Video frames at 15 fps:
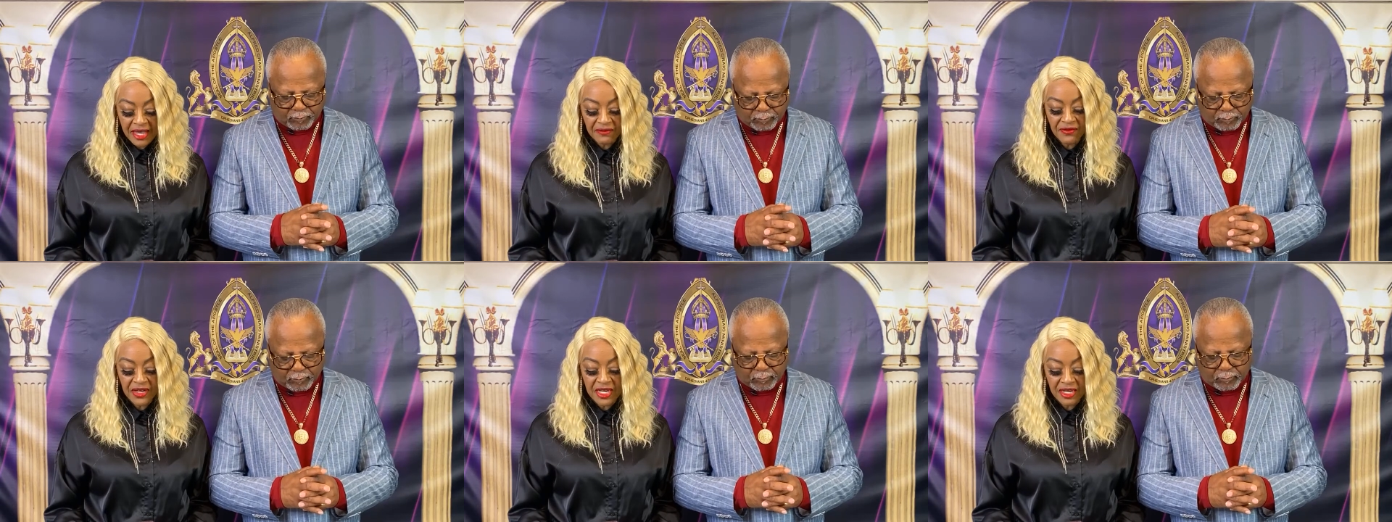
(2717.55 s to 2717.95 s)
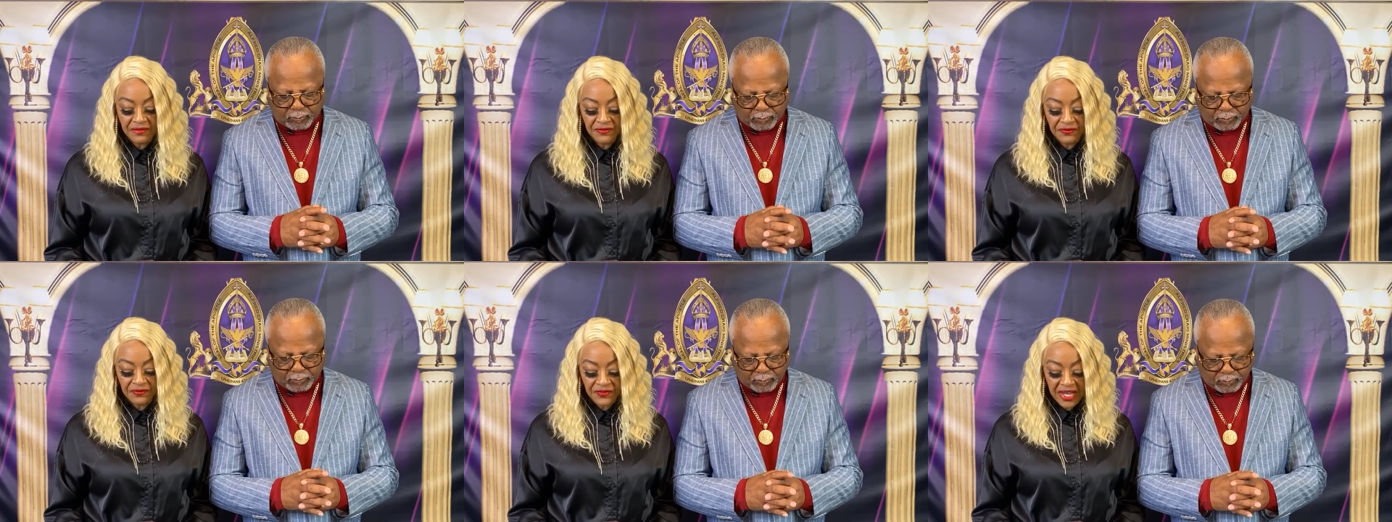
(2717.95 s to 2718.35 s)

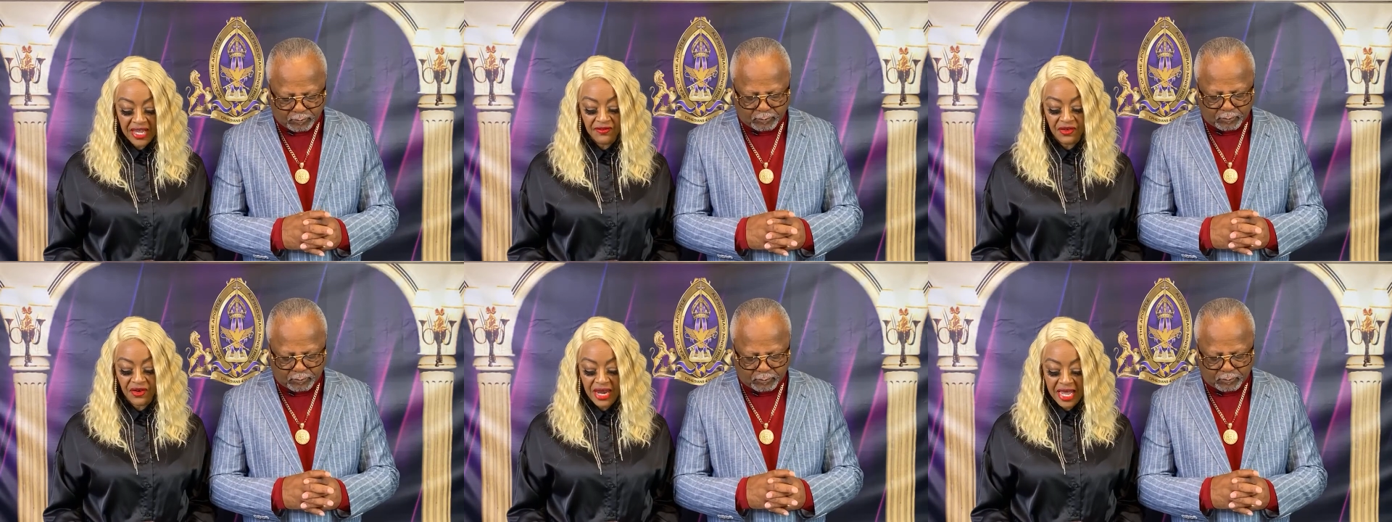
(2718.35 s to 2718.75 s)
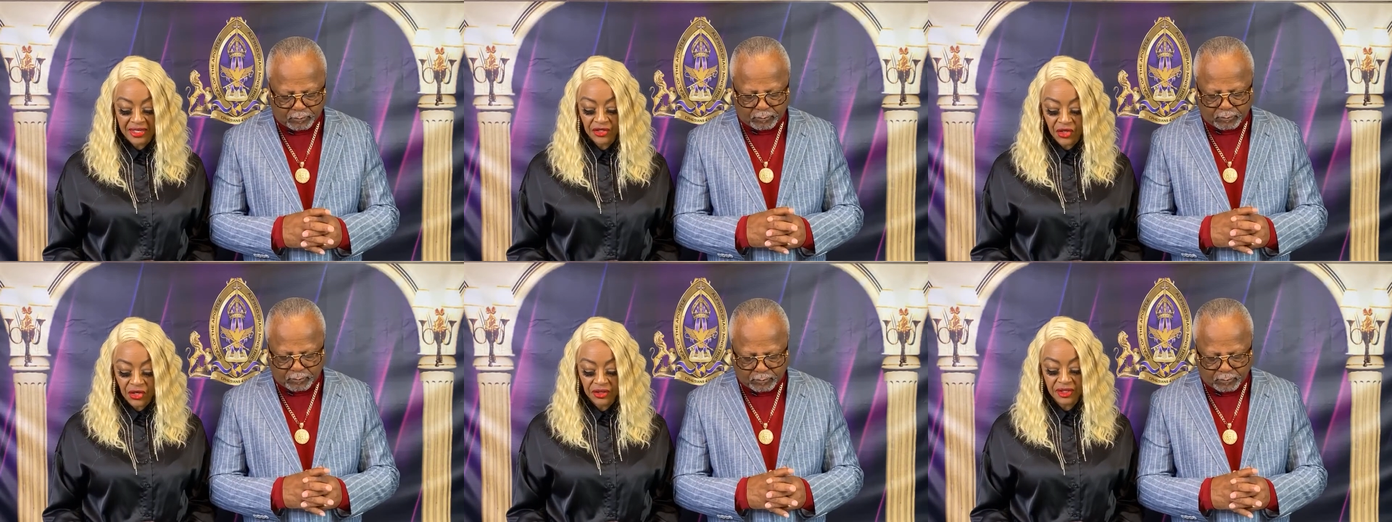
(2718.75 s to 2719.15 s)
Speaker 1: every favor
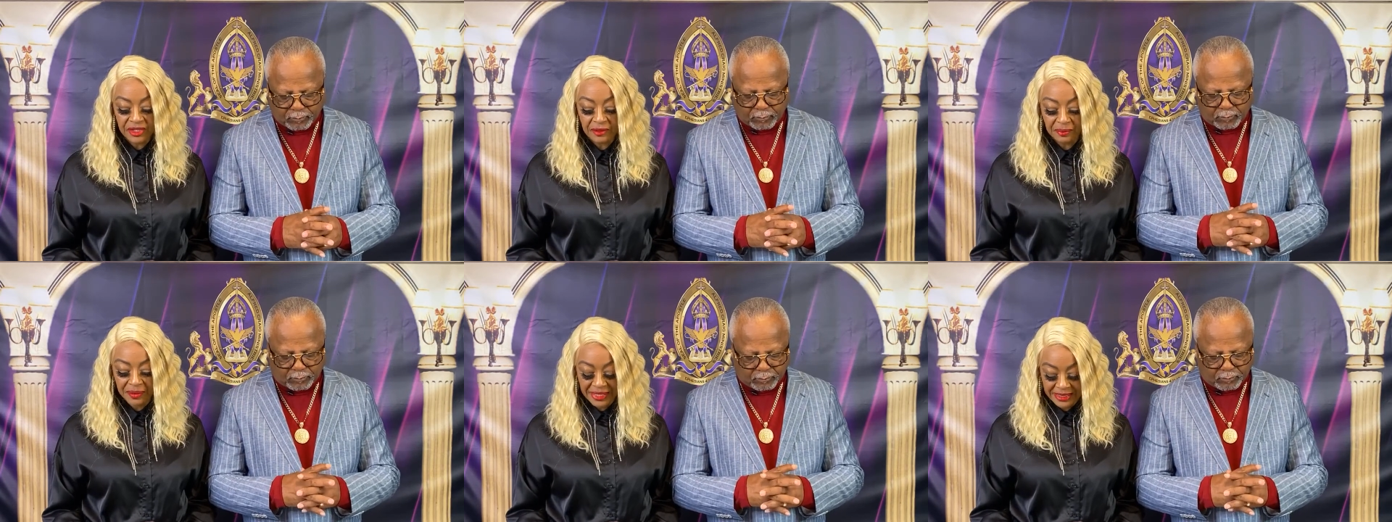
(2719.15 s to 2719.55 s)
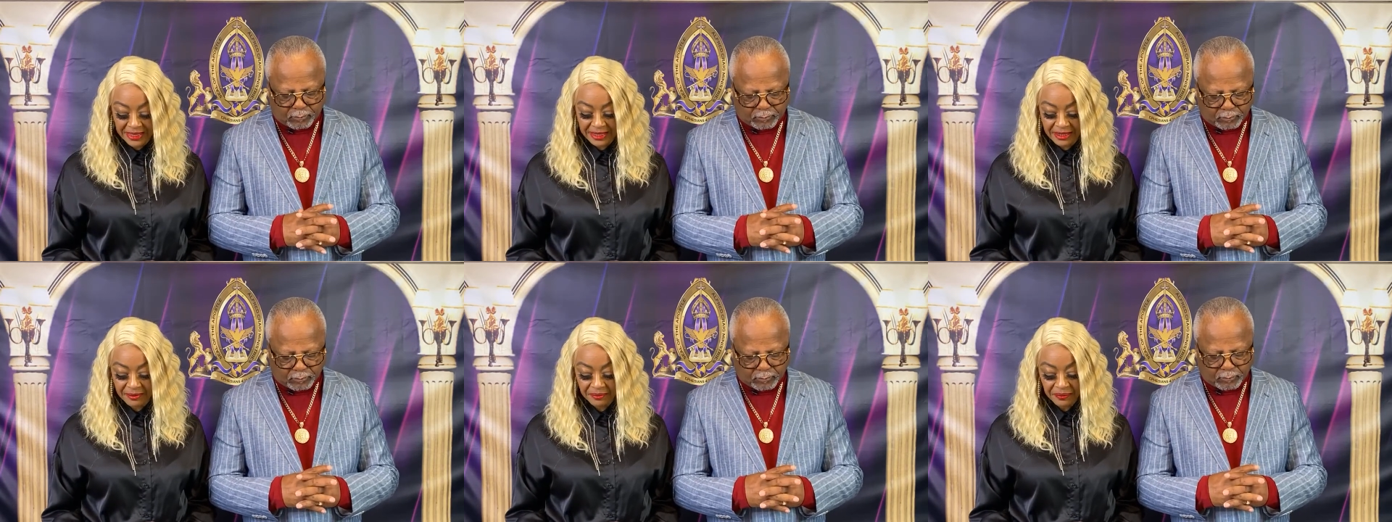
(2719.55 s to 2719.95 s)
and earthly
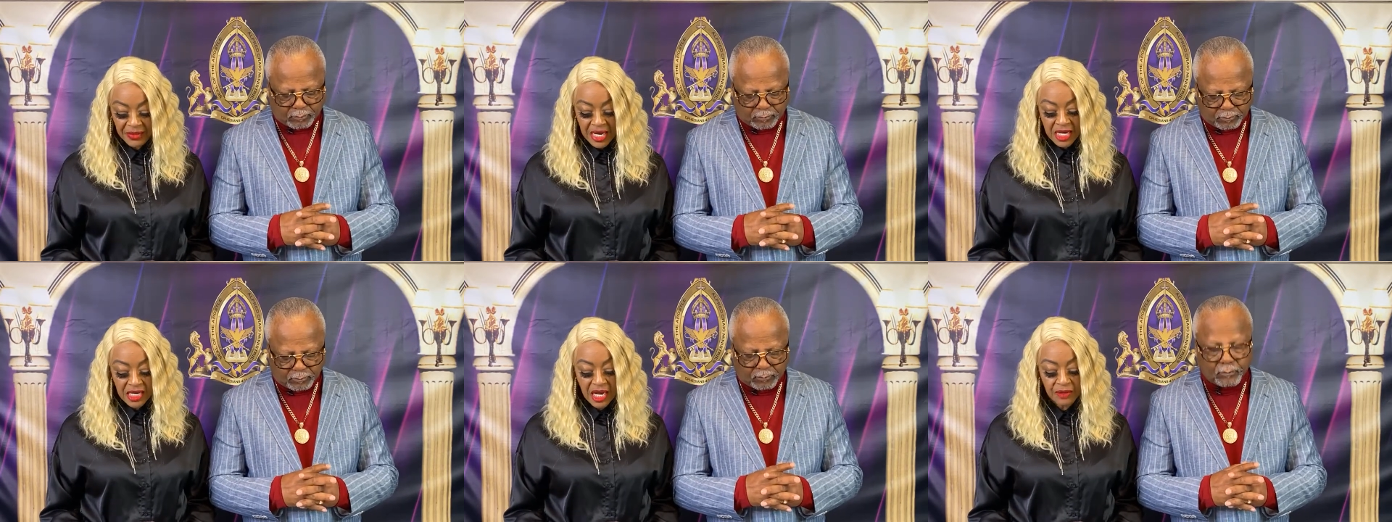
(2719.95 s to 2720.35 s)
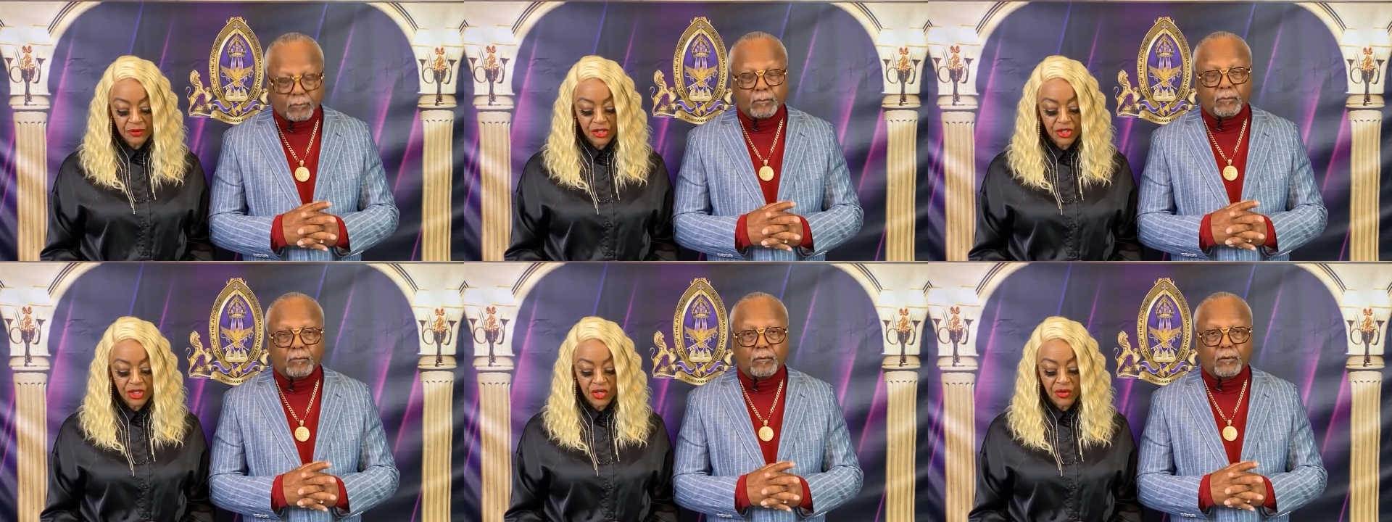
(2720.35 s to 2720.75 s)
blessing
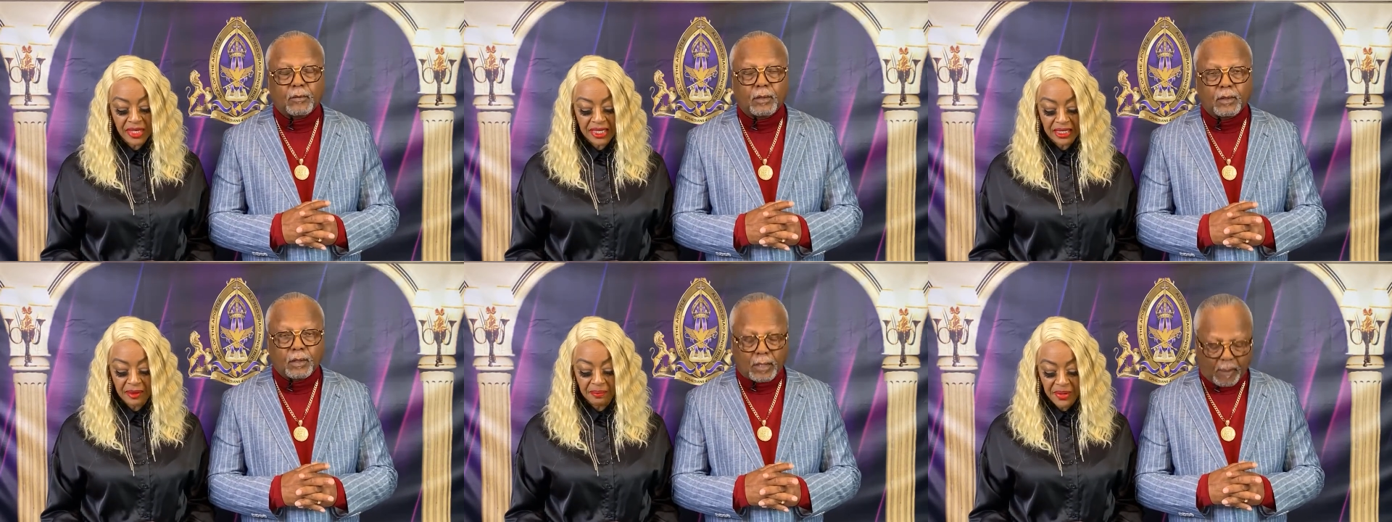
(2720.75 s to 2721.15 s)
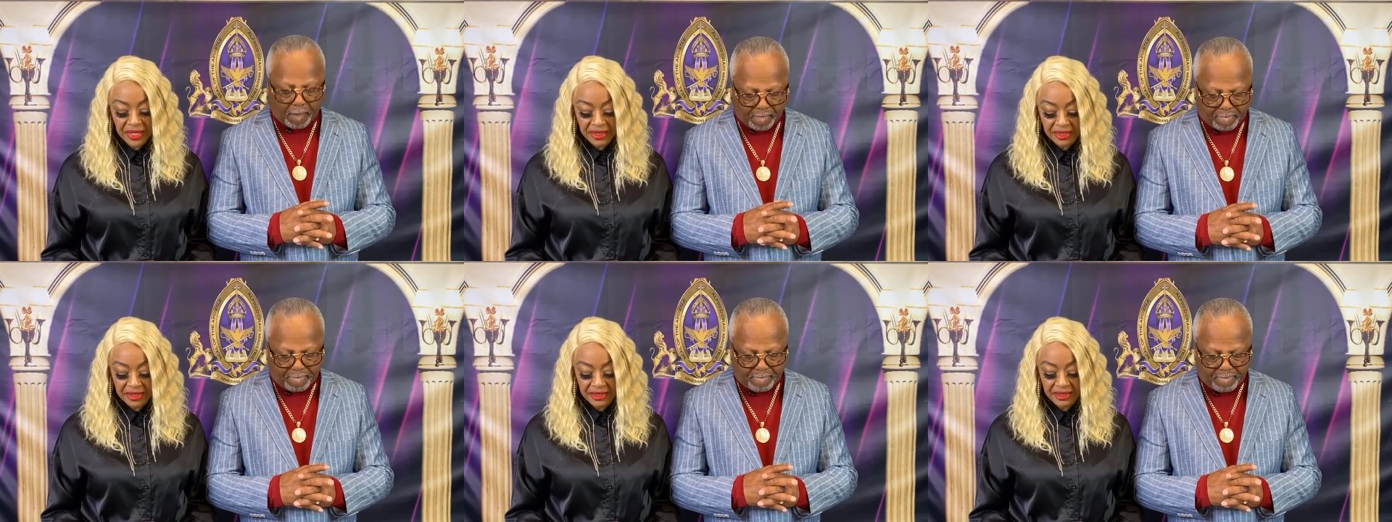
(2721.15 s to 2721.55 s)
come to you in
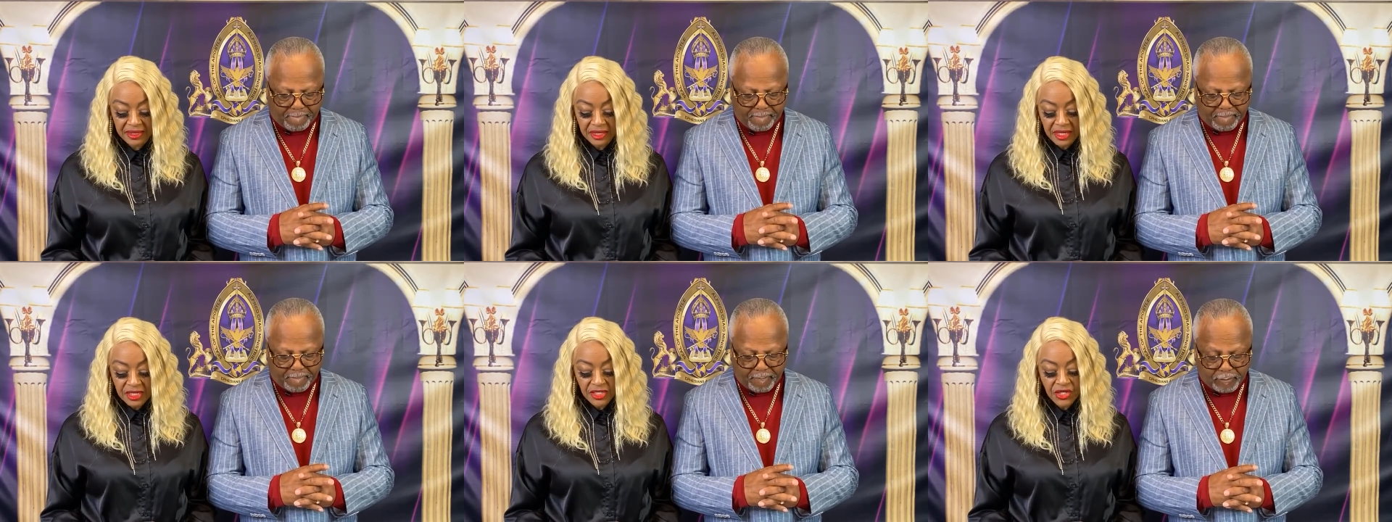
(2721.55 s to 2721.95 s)
abundance, mm-hmm.